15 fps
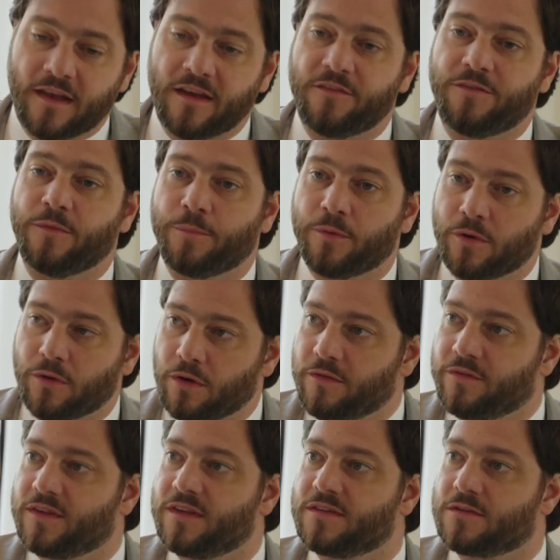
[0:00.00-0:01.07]
And if you put all
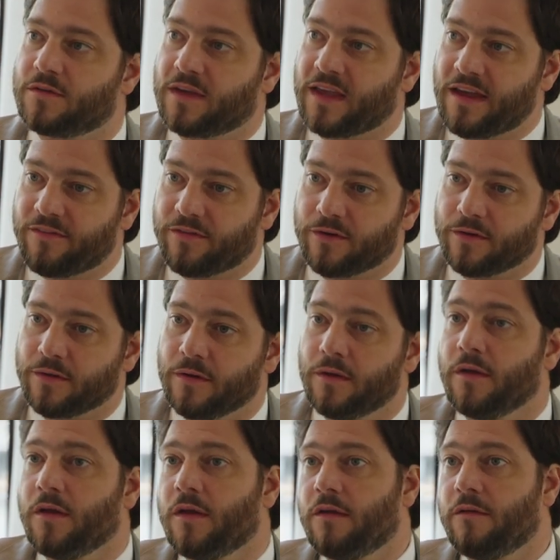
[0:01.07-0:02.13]
of these together,
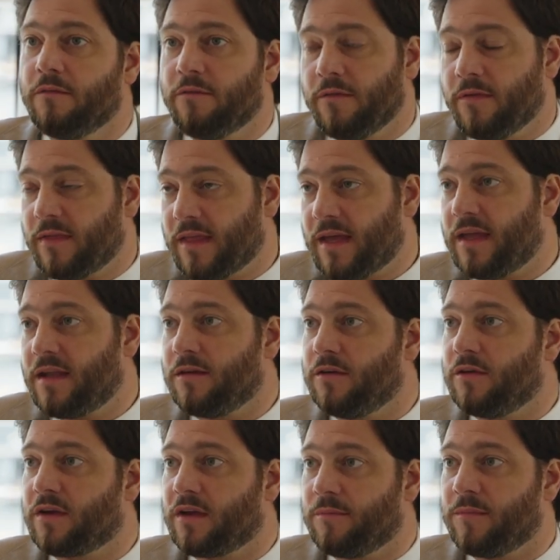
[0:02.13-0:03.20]
then
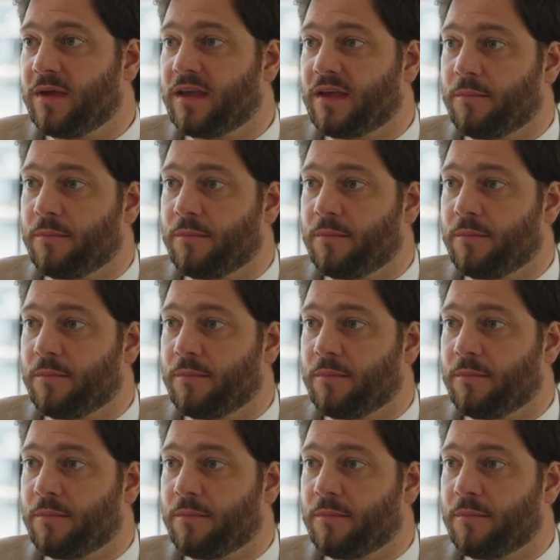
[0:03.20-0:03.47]
you can make